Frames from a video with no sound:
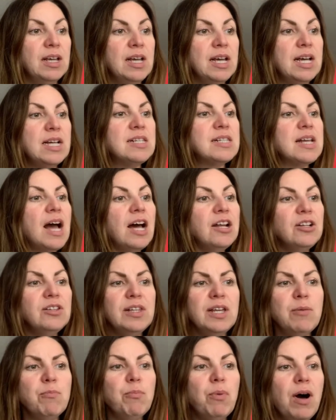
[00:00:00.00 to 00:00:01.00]
It's
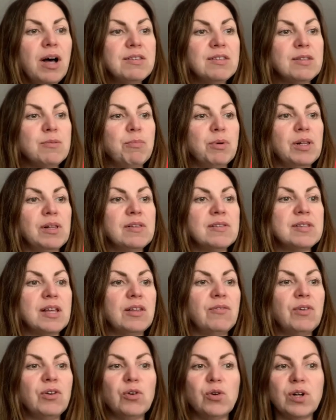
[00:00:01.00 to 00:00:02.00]
utterly impossible, said
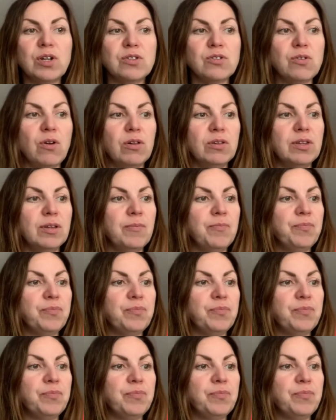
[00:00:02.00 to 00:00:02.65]
Veruca Salt.